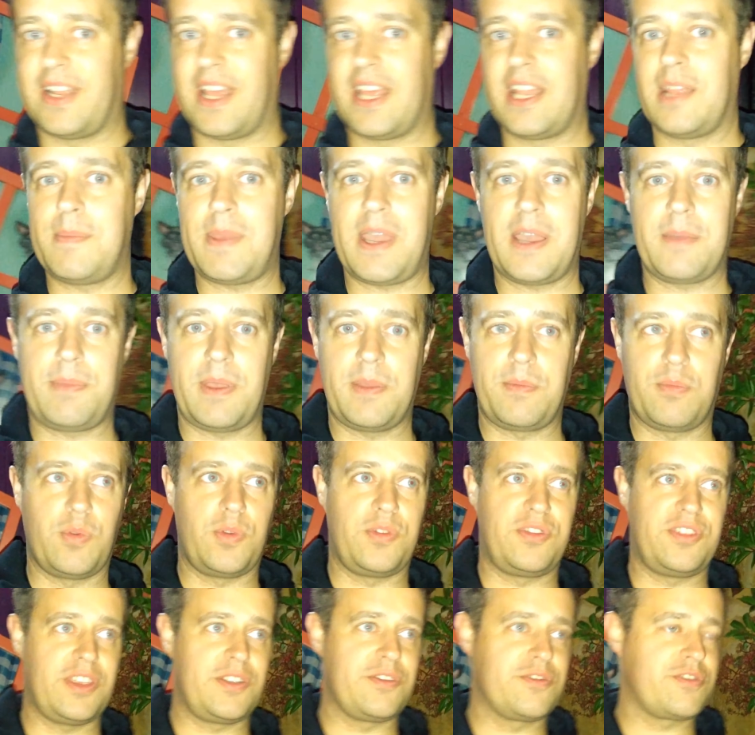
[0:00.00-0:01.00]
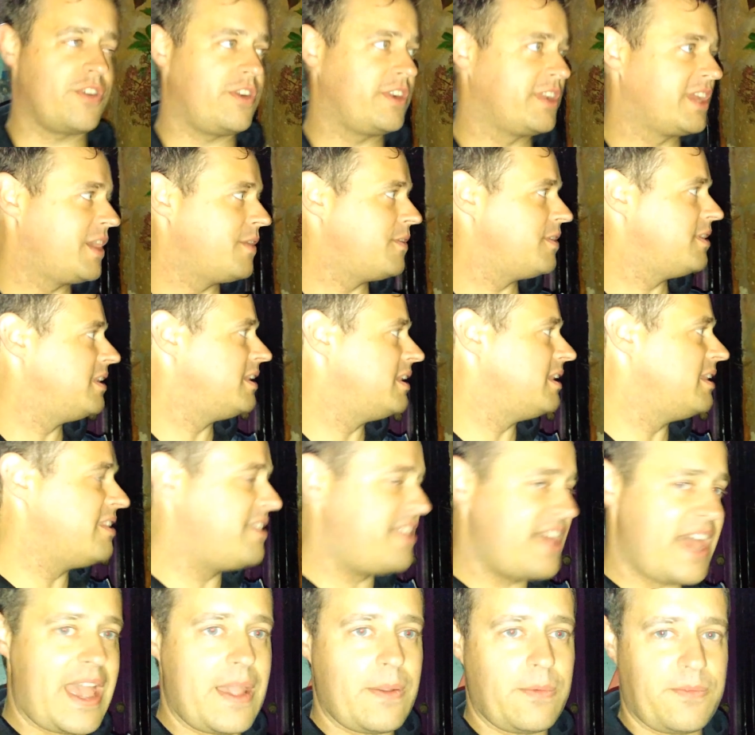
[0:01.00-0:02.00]
around here. The amount of people we've seen trying to go in
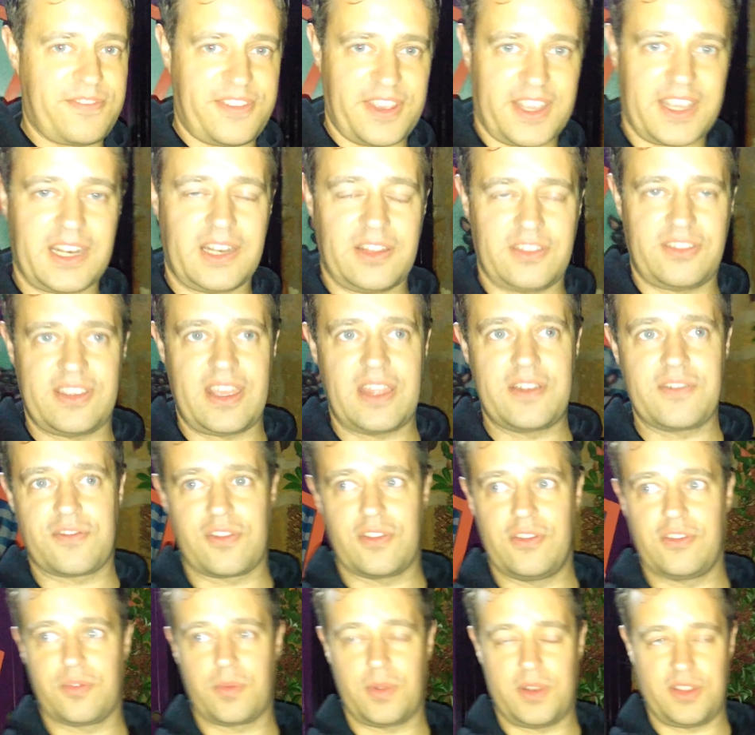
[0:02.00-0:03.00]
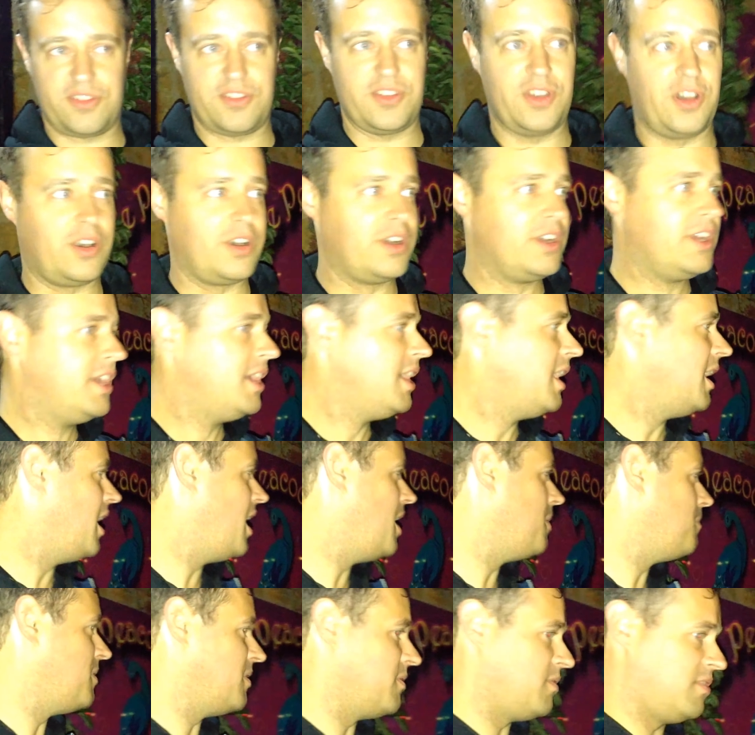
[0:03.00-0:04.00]
there thinking it's the entrance when it's not
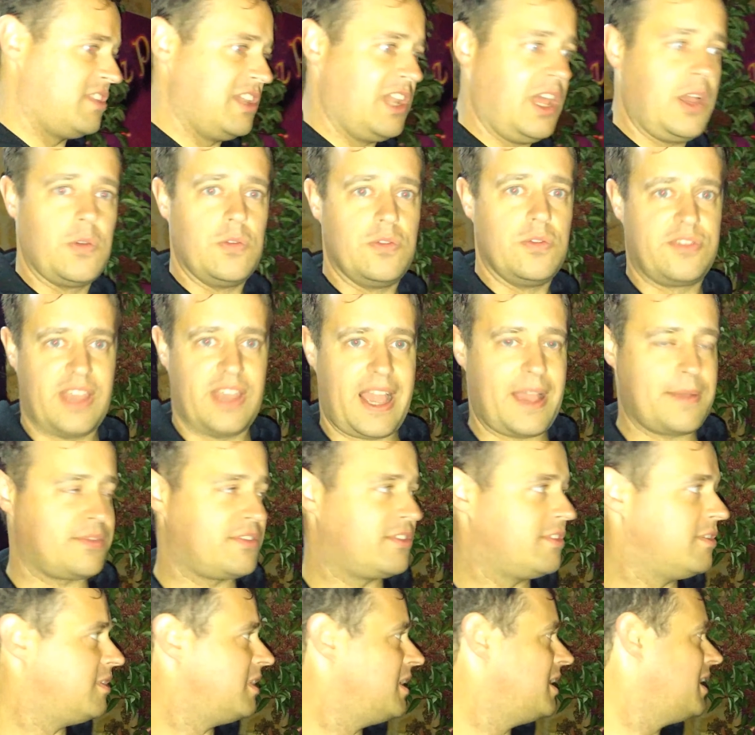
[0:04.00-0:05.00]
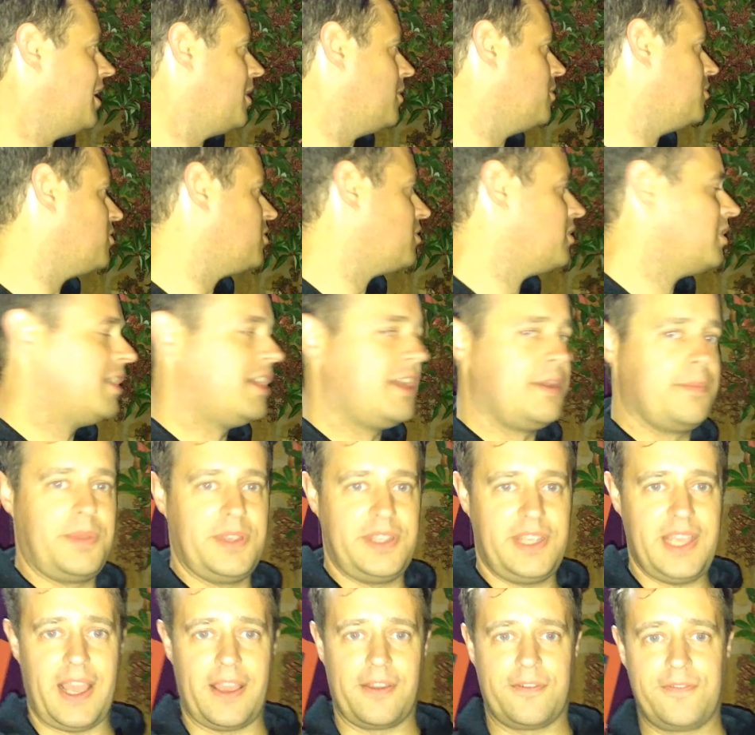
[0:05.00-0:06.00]
is loads, absolute loads.
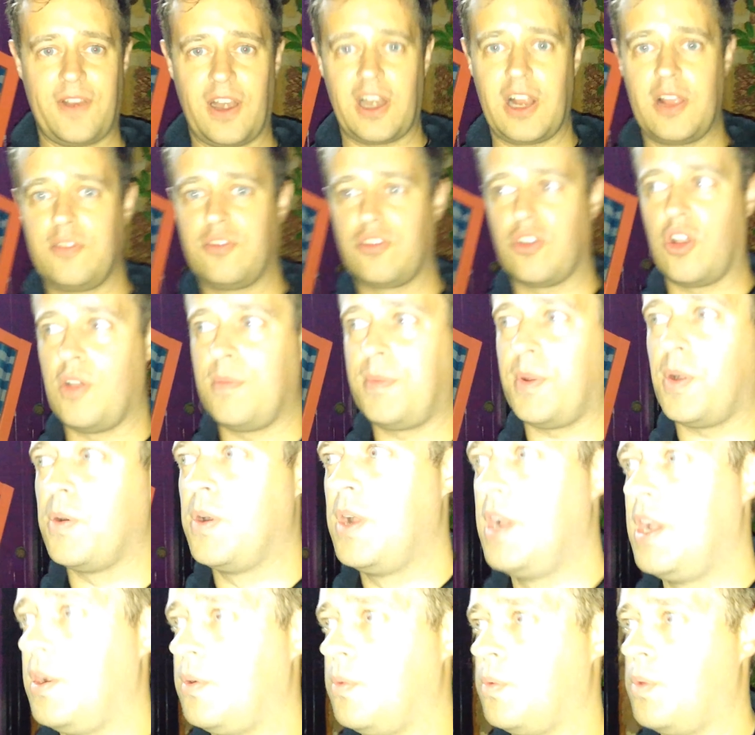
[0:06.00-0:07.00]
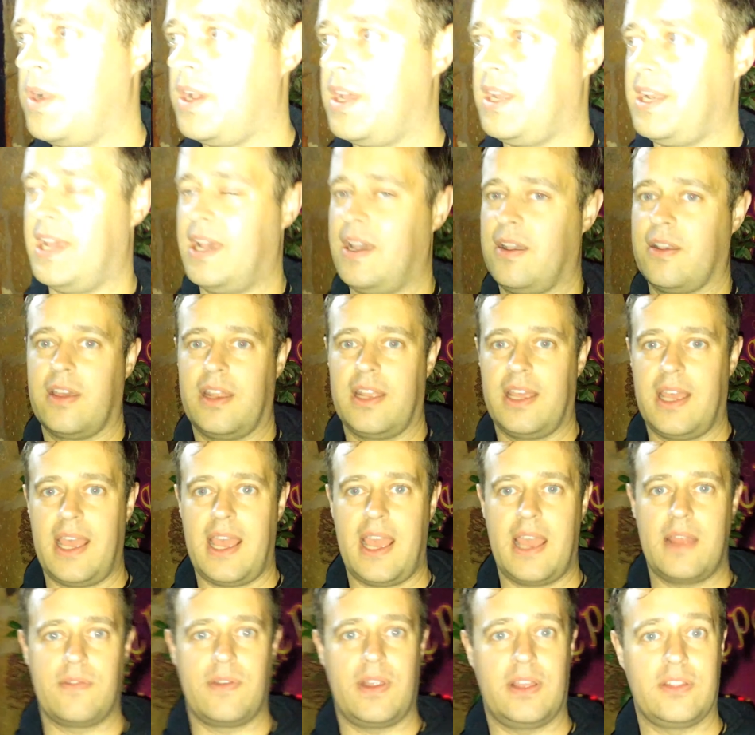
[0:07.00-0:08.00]
But yeah, quite enjoyable. We're now going to
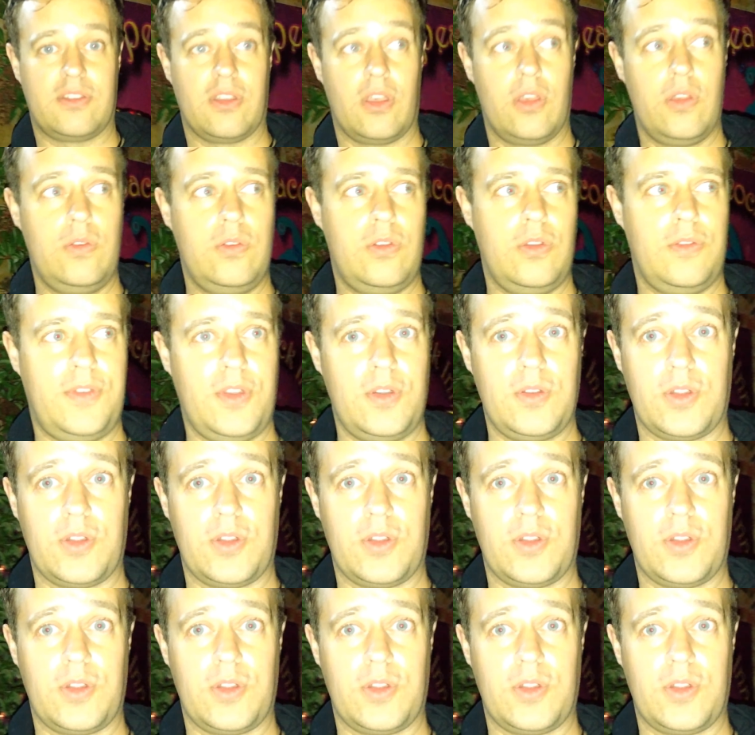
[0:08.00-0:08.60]
head round to Hoodoo